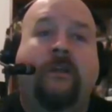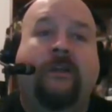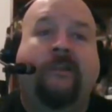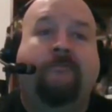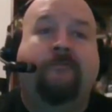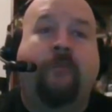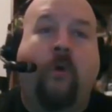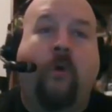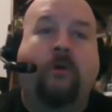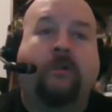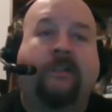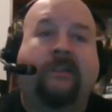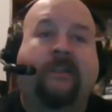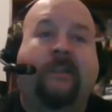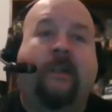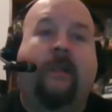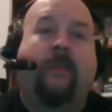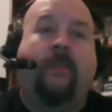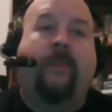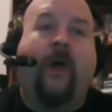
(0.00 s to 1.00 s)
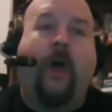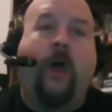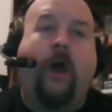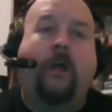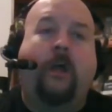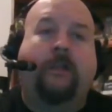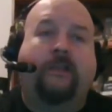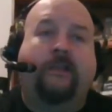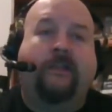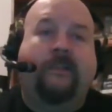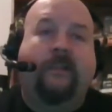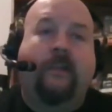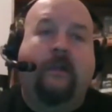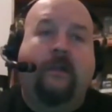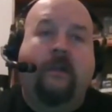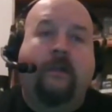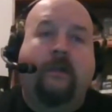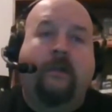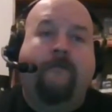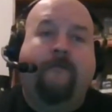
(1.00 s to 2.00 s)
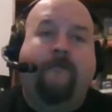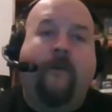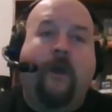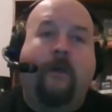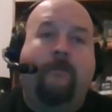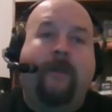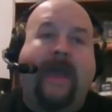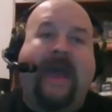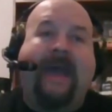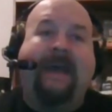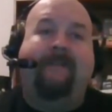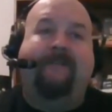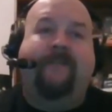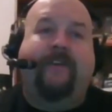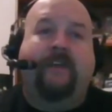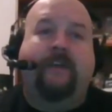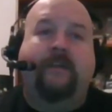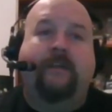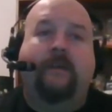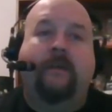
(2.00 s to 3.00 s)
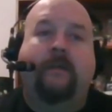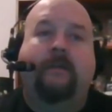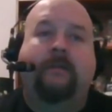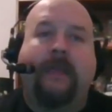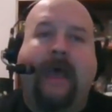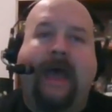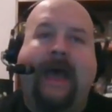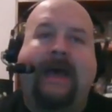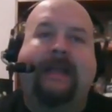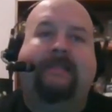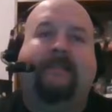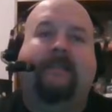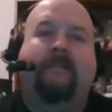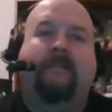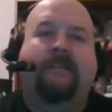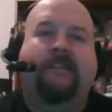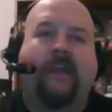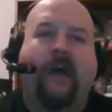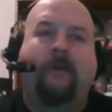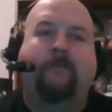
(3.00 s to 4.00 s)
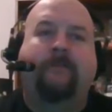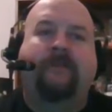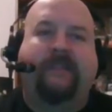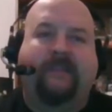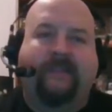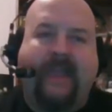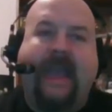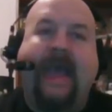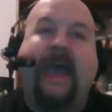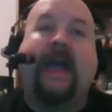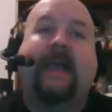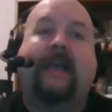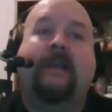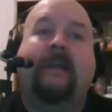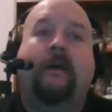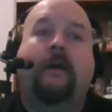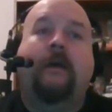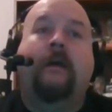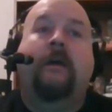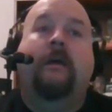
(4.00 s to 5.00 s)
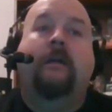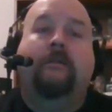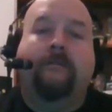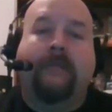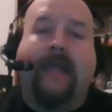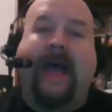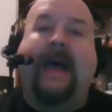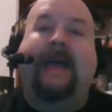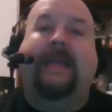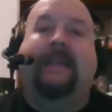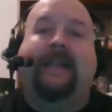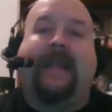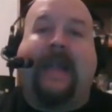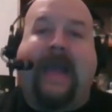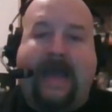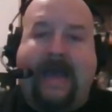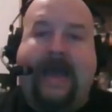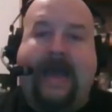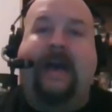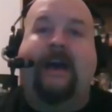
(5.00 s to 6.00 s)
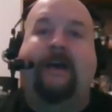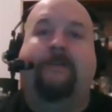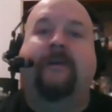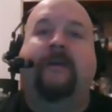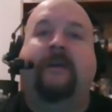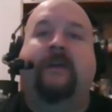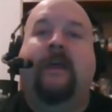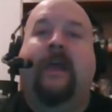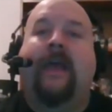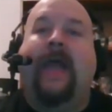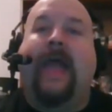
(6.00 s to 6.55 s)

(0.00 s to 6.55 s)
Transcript: sportsthoughtsfromevan.substack.com.